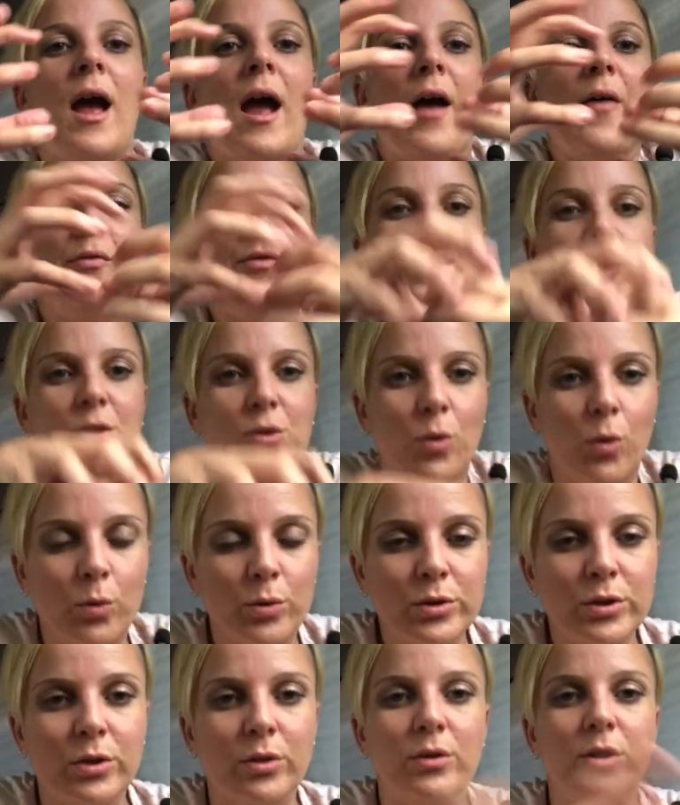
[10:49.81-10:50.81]
And there's
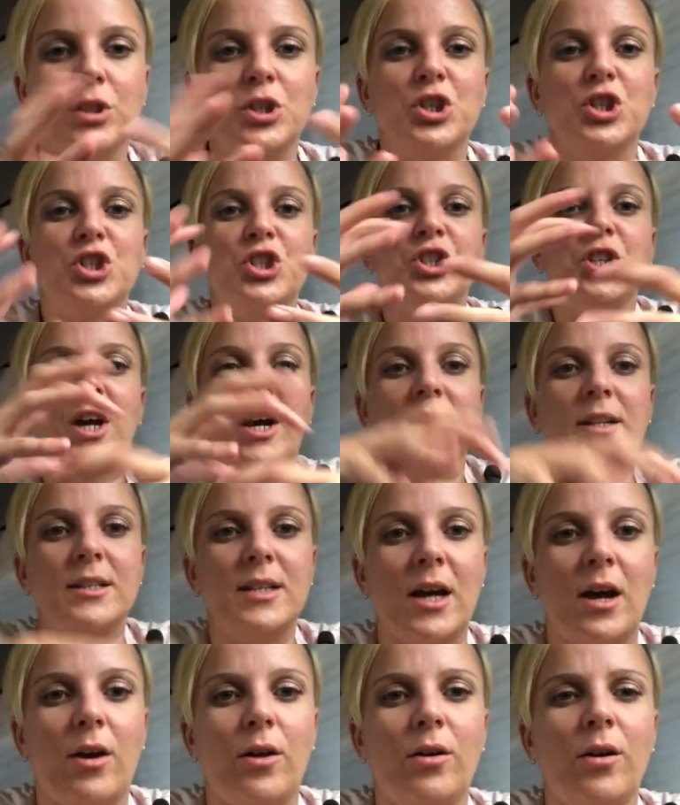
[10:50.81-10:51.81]
also the
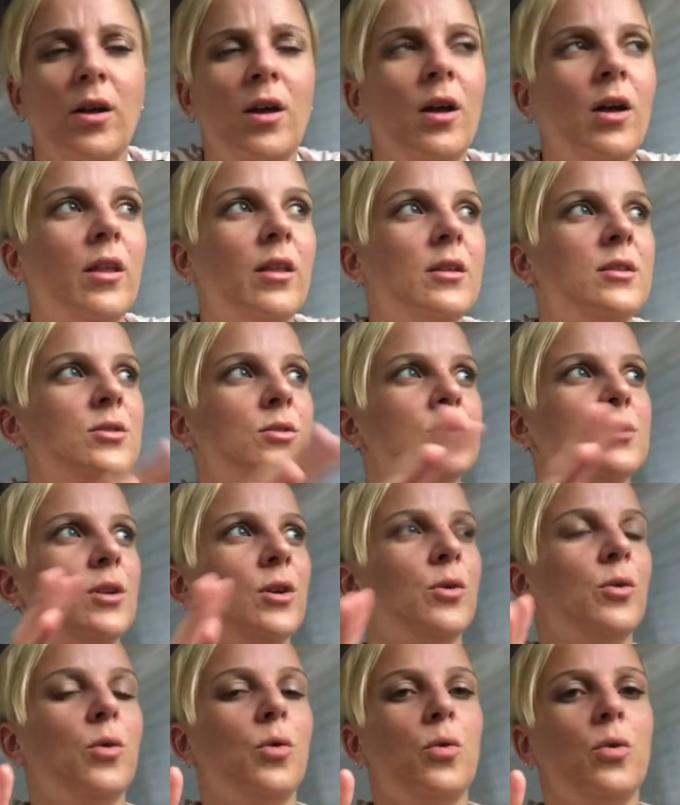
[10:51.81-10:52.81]
shutdown. It's also
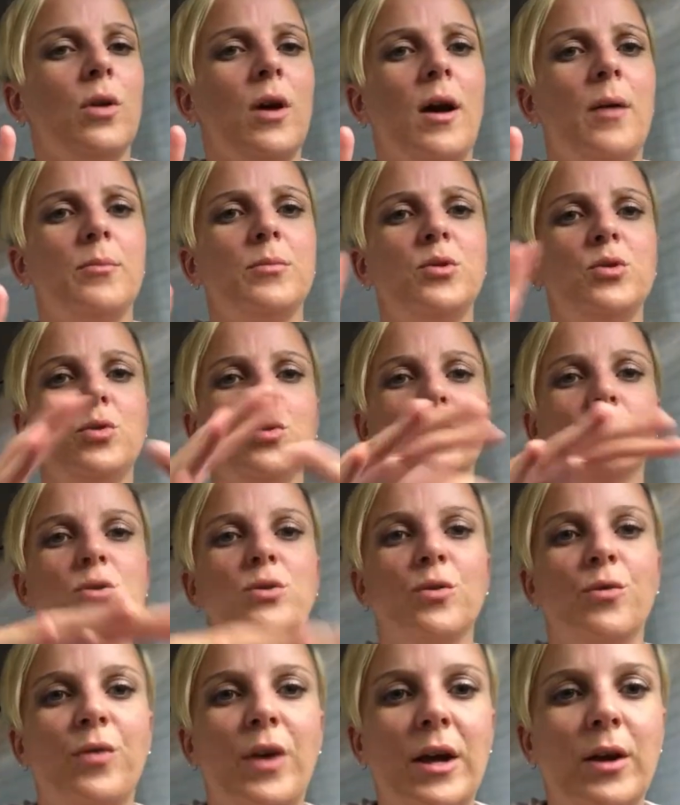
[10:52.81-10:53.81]
called
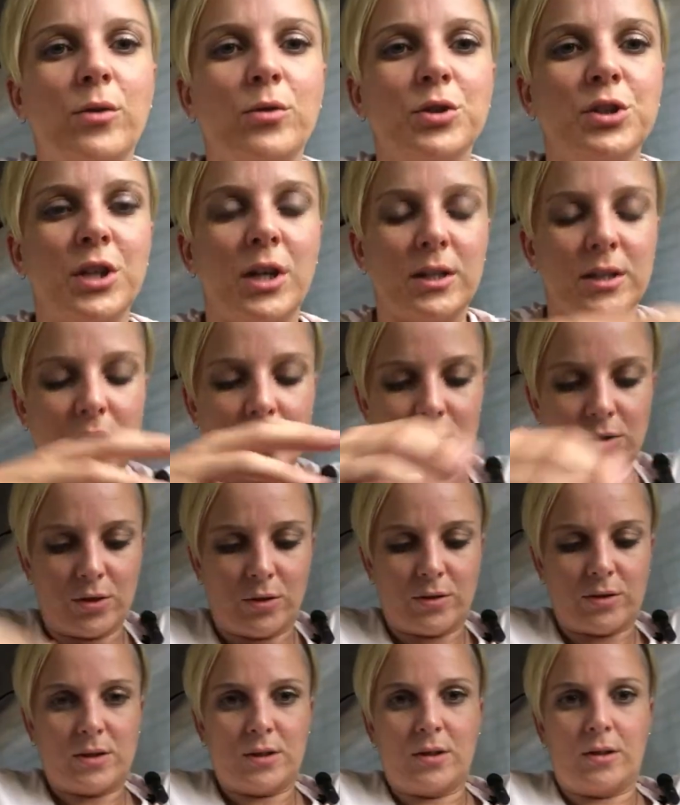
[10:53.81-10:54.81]
dorsal vagal shutdown. So
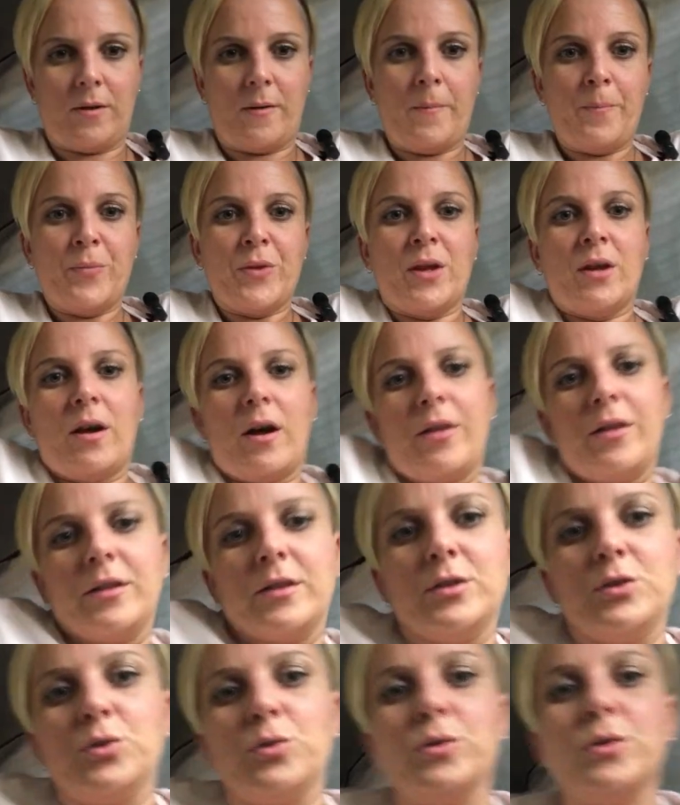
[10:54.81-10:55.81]
it's I think
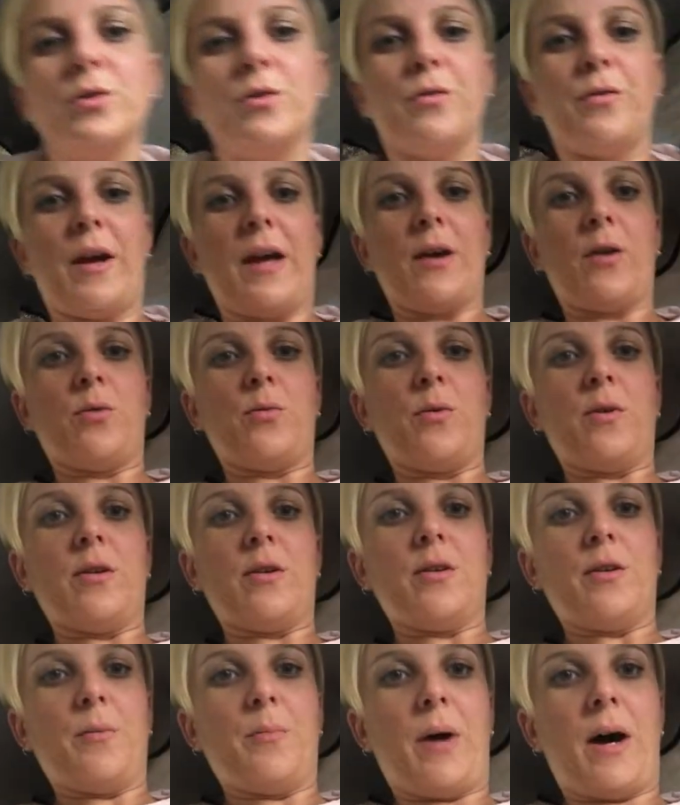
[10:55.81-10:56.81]
the dorsal vagal
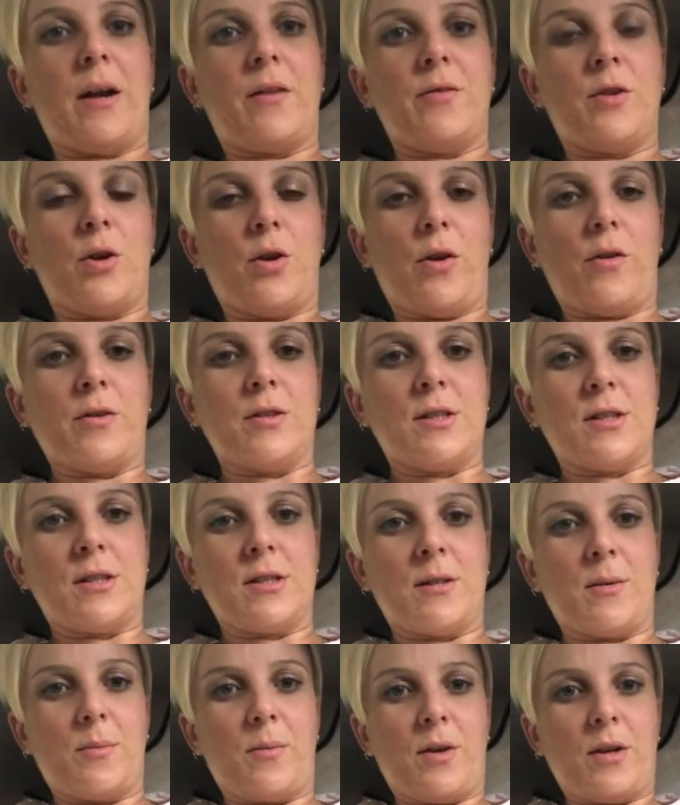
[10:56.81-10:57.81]
part of your nervous
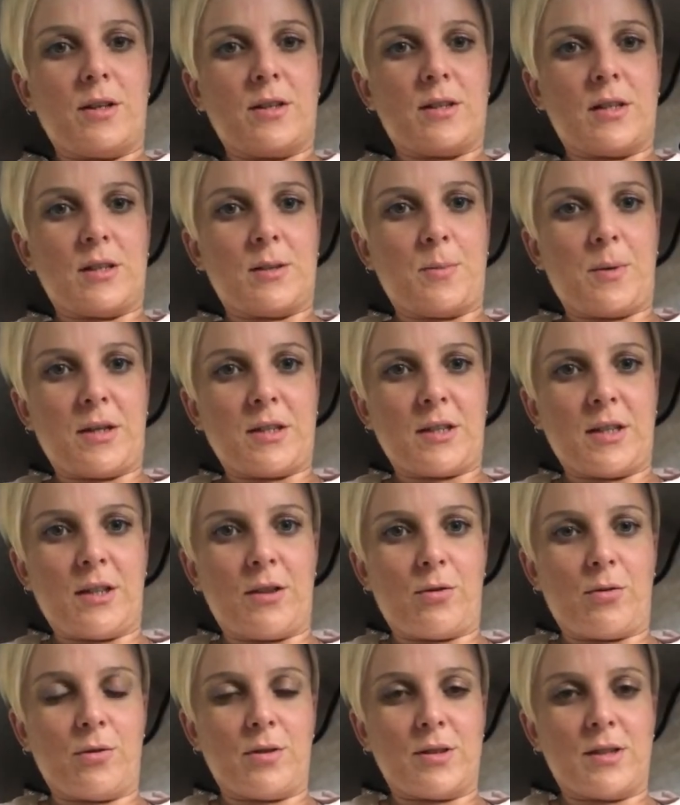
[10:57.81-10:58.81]
system is especially
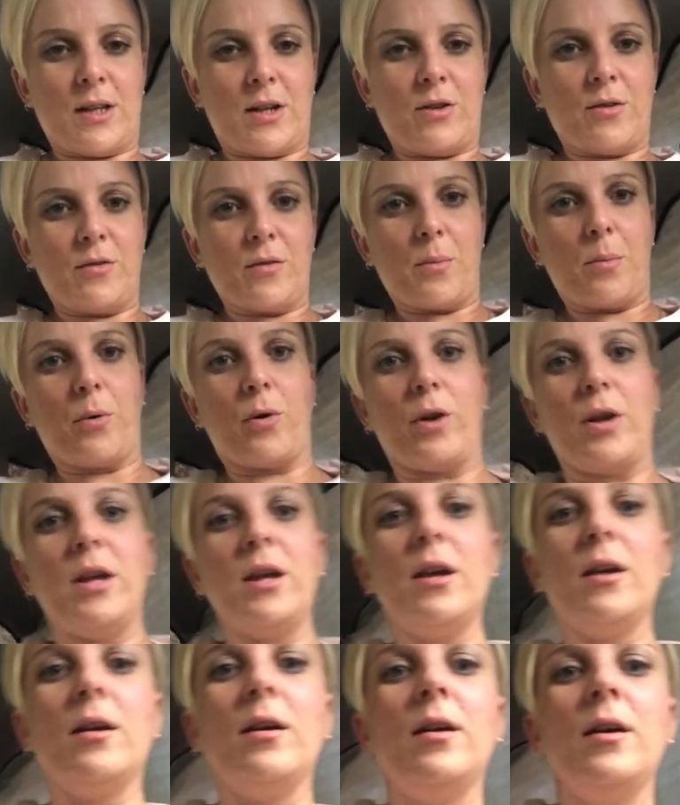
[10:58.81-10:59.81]
through the center of the body
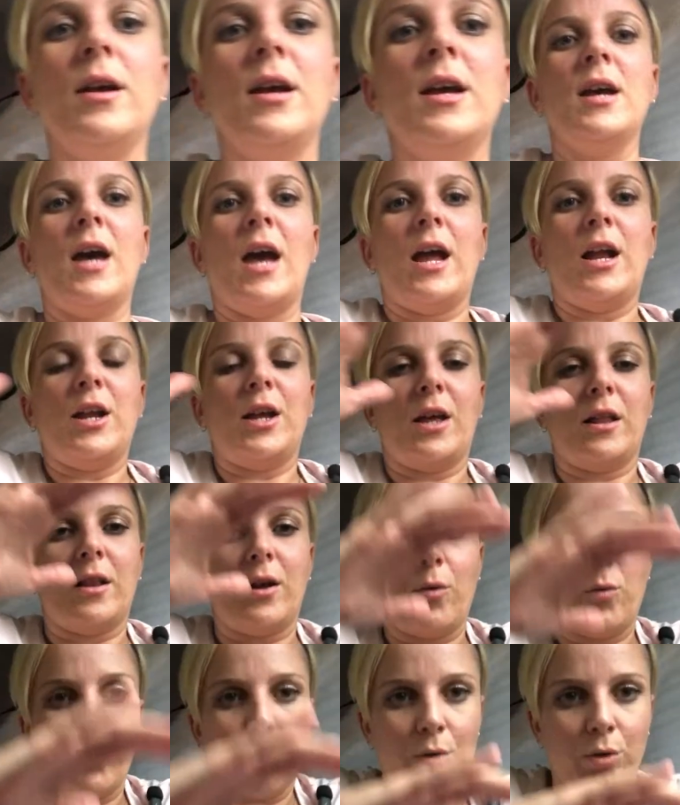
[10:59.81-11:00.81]
here, and you get
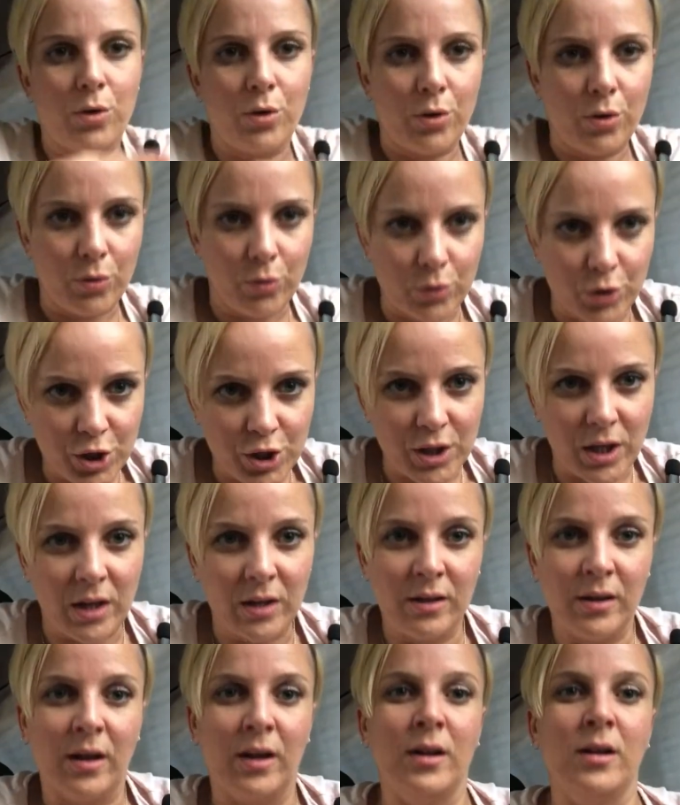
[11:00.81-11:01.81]
that real
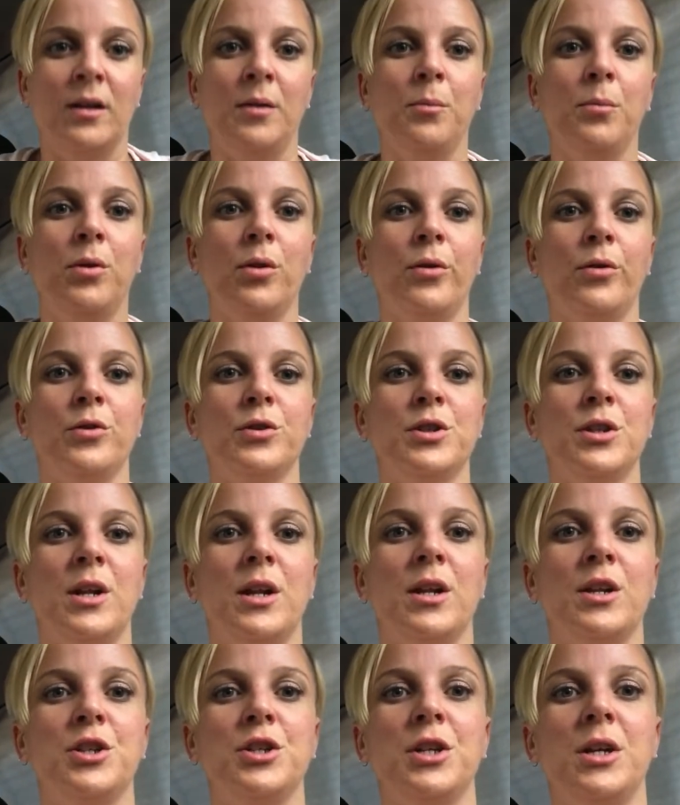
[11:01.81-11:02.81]
shutdown and implosion
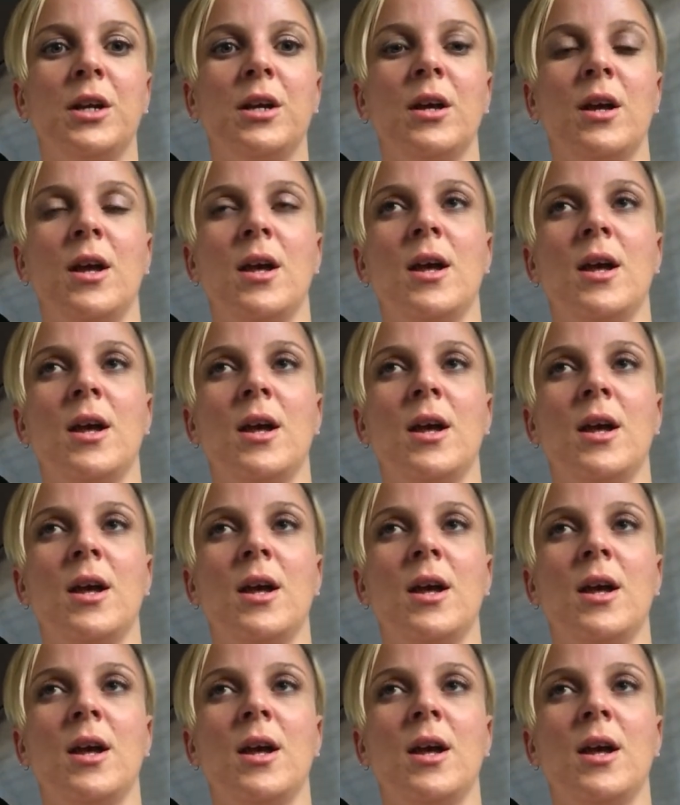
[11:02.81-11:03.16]
energy.